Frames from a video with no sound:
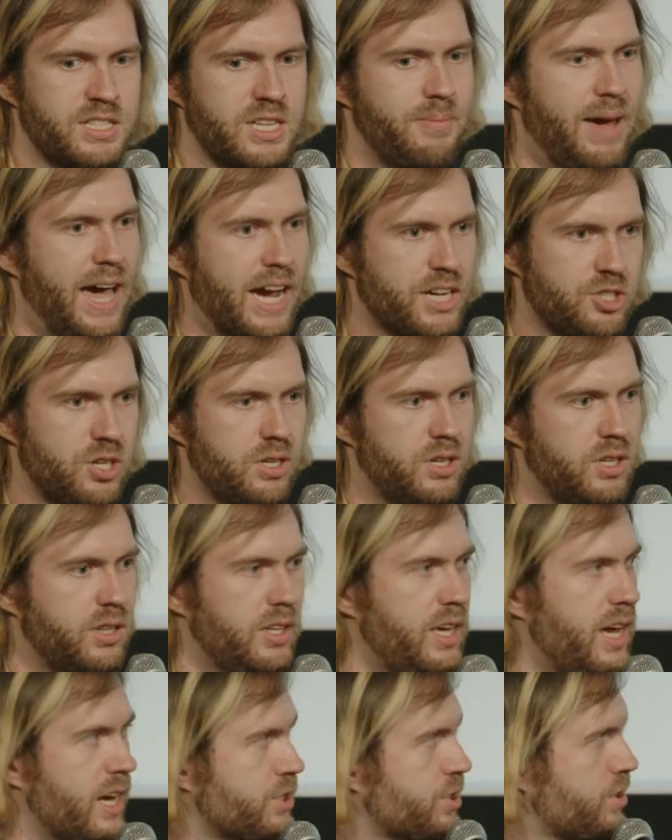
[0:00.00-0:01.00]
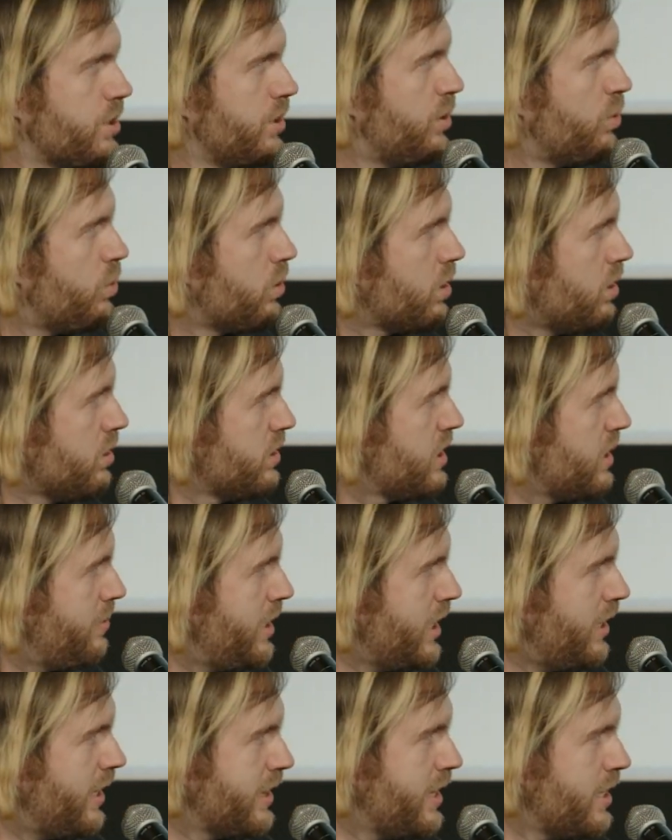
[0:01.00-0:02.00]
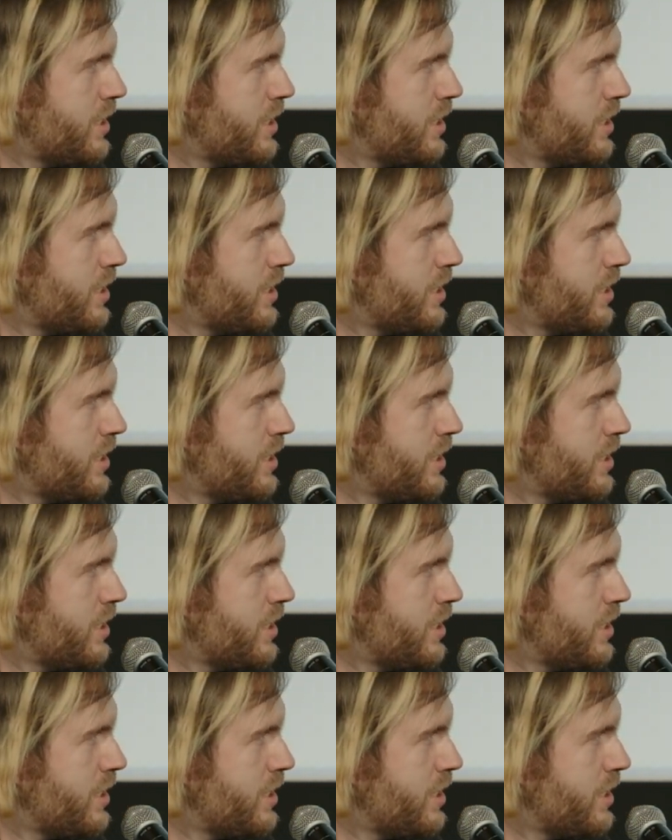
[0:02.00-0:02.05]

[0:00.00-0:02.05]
some action in the external world, something like